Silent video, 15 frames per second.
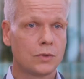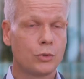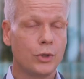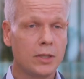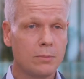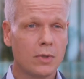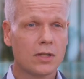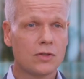
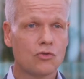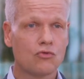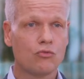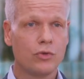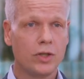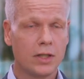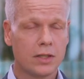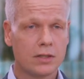Treatment is
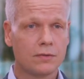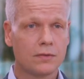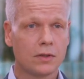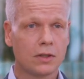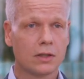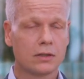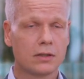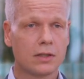really
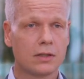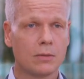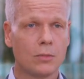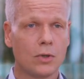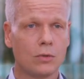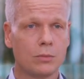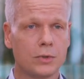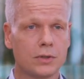difficult at the
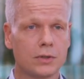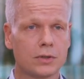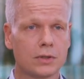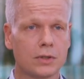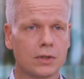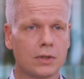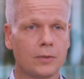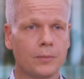moment.
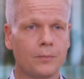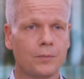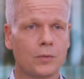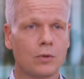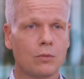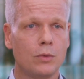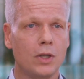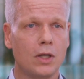
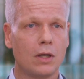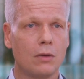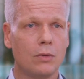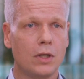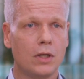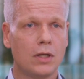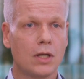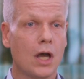We,
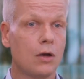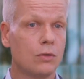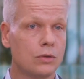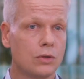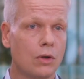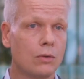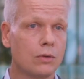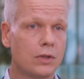we now
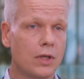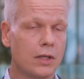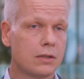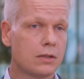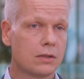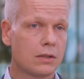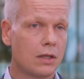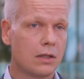know
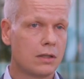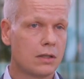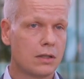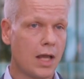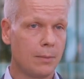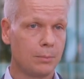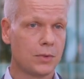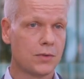that
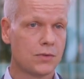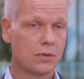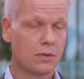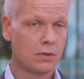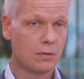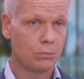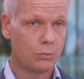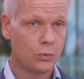it happens
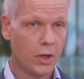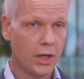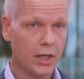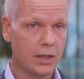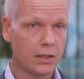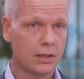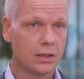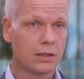in the
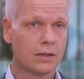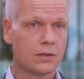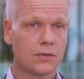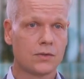brain, it